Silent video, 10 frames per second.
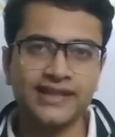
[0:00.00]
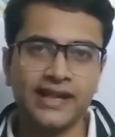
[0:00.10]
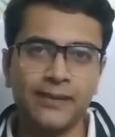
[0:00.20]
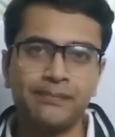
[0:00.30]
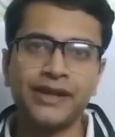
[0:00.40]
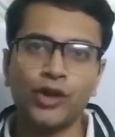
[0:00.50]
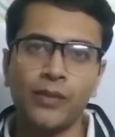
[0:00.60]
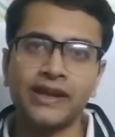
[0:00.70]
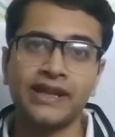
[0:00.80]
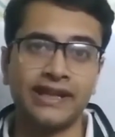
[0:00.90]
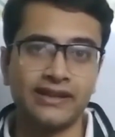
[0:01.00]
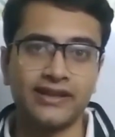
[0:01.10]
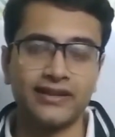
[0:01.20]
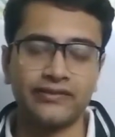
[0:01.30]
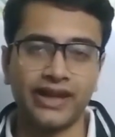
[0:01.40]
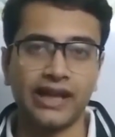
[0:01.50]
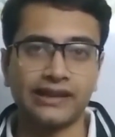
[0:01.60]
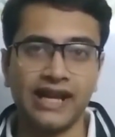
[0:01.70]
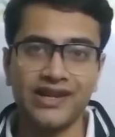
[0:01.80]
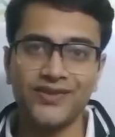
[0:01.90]
is a big topic in itself
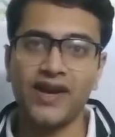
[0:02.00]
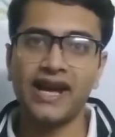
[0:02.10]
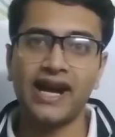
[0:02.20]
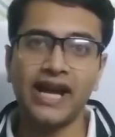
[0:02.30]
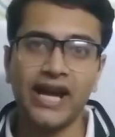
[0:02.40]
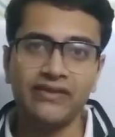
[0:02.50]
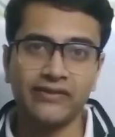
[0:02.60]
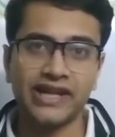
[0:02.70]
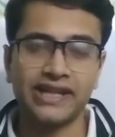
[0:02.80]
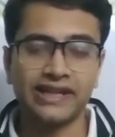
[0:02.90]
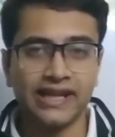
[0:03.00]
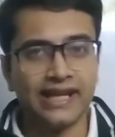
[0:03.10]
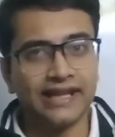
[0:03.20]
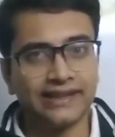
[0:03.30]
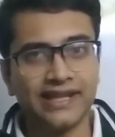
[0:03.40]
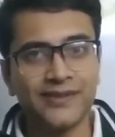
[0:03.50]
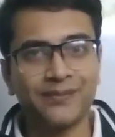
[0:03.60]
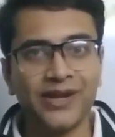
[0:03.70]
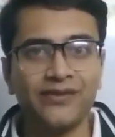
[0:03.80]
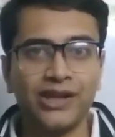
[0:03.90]
and that is why I have divided this
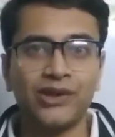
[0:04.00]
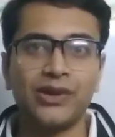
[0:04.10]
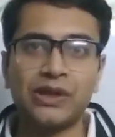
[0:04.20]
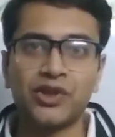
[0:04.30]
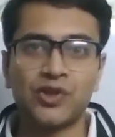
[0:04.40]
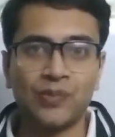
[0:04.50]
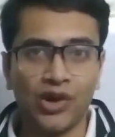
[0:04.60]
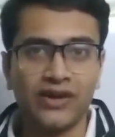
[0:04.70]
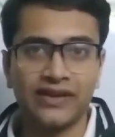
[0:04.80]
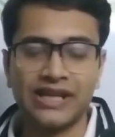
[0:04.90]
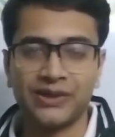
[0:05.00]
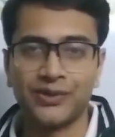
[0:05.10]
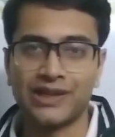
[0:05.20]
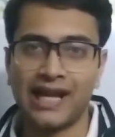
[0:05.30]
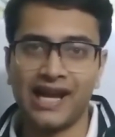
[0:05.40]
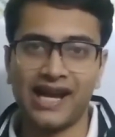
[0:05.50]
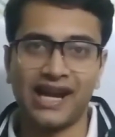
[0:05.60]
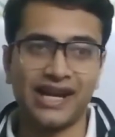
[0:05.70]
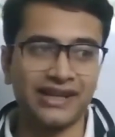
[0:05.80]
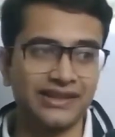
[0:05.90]
big video into smaller videos
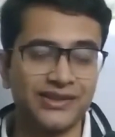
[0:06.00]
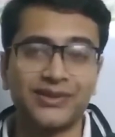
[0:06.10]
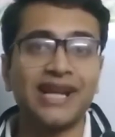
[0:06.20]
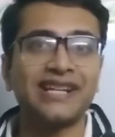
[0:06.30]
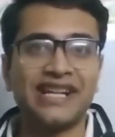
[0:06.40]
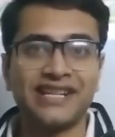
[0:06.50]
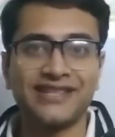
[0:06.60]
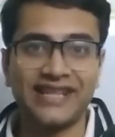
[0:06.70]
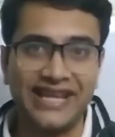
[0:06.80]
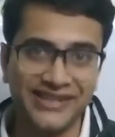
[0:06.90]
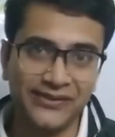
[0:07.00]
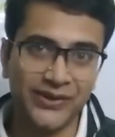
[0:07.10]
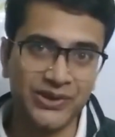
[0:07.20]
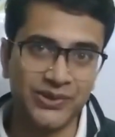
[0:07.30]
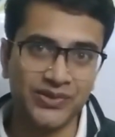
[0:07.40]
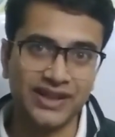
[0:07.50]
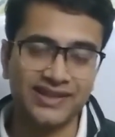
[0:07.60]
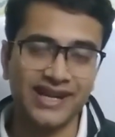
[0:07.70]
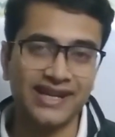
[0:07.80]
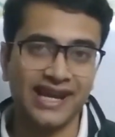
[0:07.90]
and so that it is easier for you to
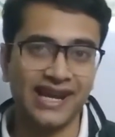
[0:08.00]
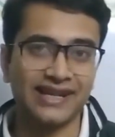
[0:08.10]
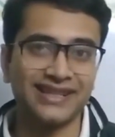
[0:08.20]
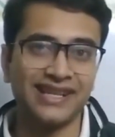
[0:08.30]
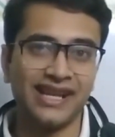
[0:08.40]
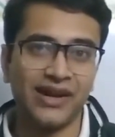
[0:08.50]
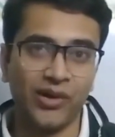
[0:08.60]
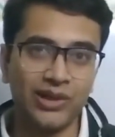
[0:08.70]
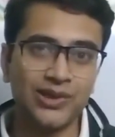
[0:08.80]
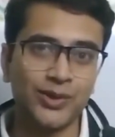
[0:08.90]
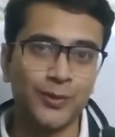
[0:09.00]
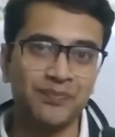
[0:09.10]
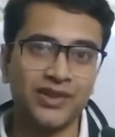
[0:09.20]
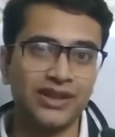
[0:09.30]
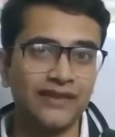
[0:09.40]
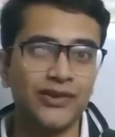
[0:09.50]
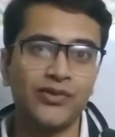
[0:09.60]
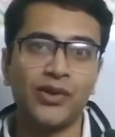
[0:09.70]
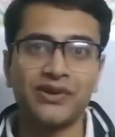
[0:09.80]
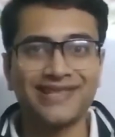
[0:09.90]
understand and also if you
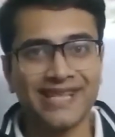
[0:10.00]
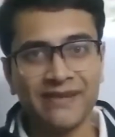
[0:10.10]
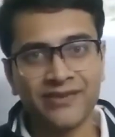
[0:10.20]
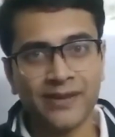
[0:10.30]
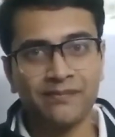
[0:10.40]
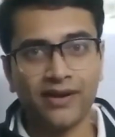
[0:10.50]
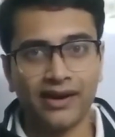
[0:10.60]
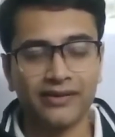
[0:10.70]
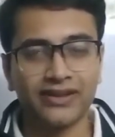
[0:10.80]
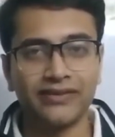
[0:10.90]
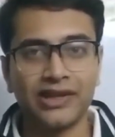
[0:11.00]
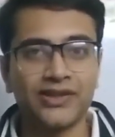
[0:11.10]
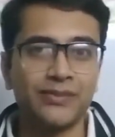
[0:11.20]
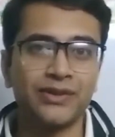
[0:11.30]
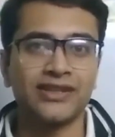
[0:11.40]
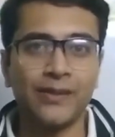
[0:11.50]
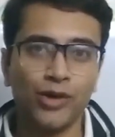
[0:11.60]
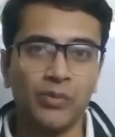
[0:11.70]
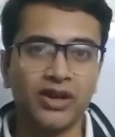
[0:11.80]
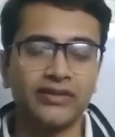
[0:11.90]
want to skip some part of the video, some
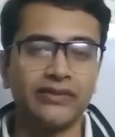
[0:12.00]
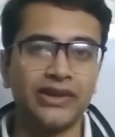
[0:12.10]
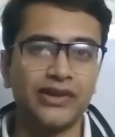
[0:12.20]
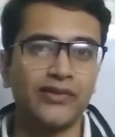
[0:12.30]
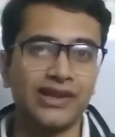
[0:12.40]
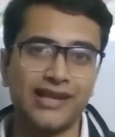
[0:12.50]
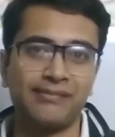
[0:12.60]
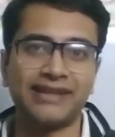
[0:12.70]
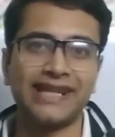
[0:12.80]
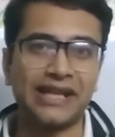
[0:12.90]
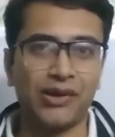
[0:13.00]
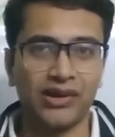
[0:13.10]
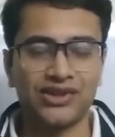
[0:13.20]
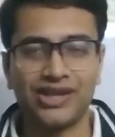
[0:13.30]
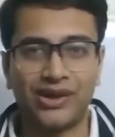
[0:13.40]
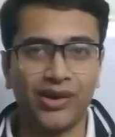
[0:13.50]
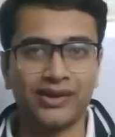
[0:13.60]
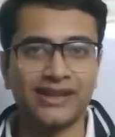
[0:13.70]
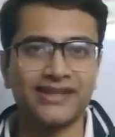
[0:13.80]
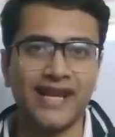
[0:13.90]
subtopic of the video, for example, the technology
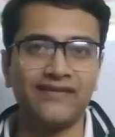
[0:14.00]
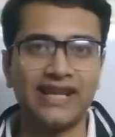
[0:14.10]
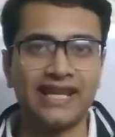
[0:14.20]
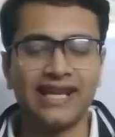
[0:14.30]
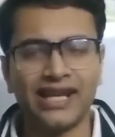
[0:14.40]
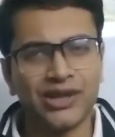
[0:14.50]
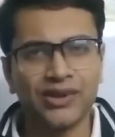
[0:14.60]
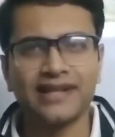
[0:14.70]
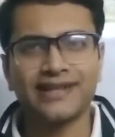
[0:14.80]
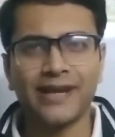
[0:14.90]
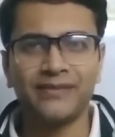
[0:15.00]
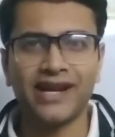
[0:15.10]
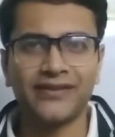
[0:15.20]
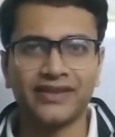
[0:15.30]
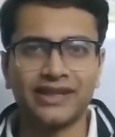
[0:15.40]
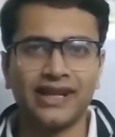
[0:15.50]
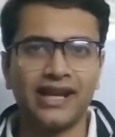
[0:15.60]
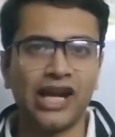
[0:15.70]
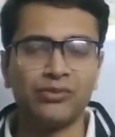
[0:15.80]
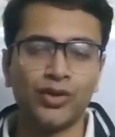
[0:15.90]
or the safety, you can skip that one
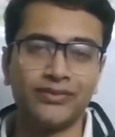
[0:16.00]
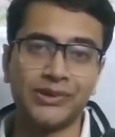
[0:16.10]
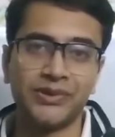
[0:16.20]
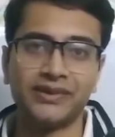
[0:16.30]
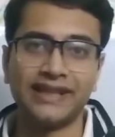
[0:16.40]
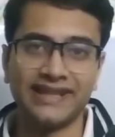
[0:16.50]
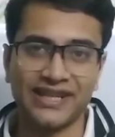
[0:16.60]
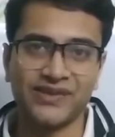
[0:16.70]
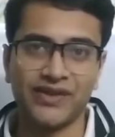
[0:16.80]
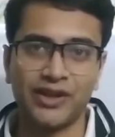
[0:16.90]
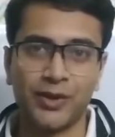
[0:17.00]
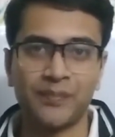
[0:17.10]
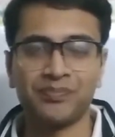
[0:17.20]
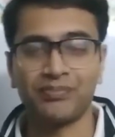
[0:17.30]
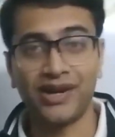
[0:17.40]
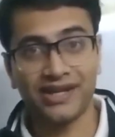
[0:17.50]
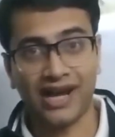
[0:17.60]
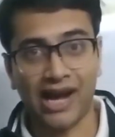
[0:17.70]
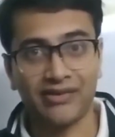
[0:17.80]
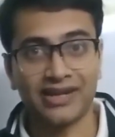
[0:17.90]
and move to the next video. But
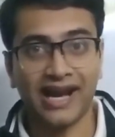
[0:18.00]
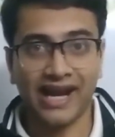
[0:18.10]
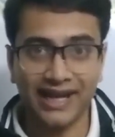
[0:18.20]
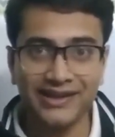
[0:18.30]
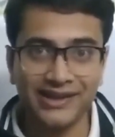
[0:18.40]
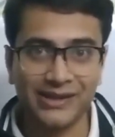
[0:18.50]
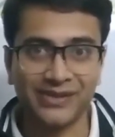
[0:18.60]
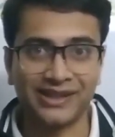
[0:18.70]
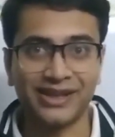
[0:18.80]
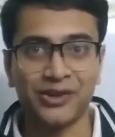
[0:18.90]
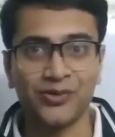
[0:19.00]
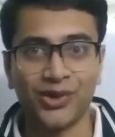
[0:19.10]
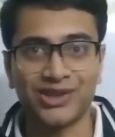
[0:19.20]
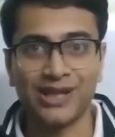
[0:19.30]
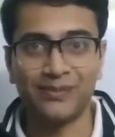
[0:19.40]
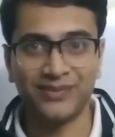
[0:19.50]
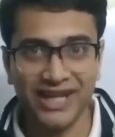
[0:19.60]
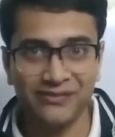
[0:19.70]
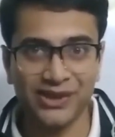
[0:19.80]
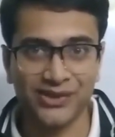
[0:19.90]
I would highly recommend that you watch the
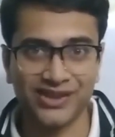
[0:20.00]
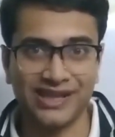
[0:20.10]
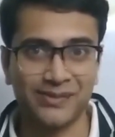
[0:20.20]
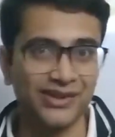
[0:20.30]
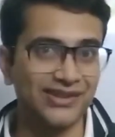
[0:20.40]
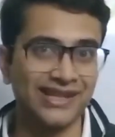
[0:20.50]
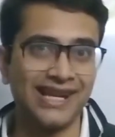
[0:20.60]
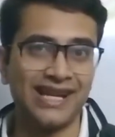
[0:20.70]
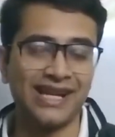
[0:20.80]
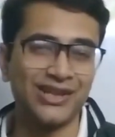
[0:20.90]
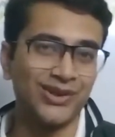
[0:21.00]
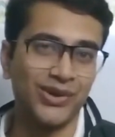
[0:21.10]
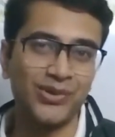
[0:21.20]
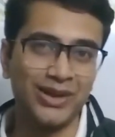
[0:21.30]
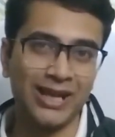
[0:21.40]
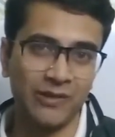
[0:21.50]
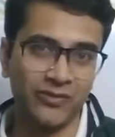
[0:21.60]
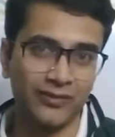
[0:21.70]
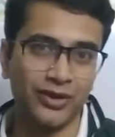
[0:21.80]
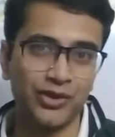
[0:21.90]
complete video series because it is not only
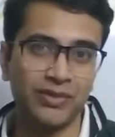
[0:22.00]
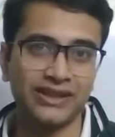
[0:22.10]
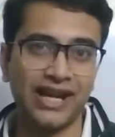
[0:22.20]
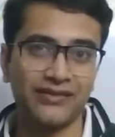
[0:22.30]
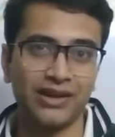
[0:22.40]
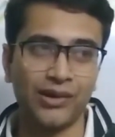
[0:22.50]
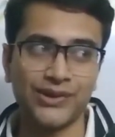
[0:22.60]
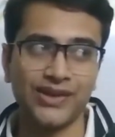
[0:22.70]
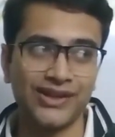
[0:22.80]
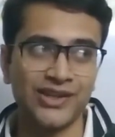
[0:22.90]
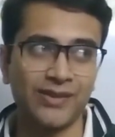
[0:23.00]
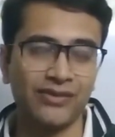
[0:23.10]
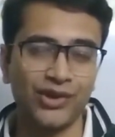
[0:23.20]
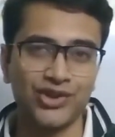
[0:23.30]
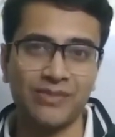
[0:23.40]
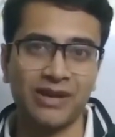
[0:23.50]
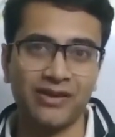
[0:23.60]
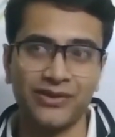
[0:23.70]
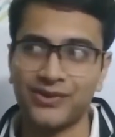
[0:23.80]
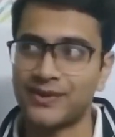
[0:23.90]
helpful for you, but that will also increase my watch time and my
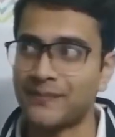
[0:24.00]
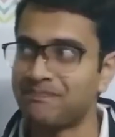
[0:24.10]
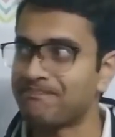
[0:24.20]
views.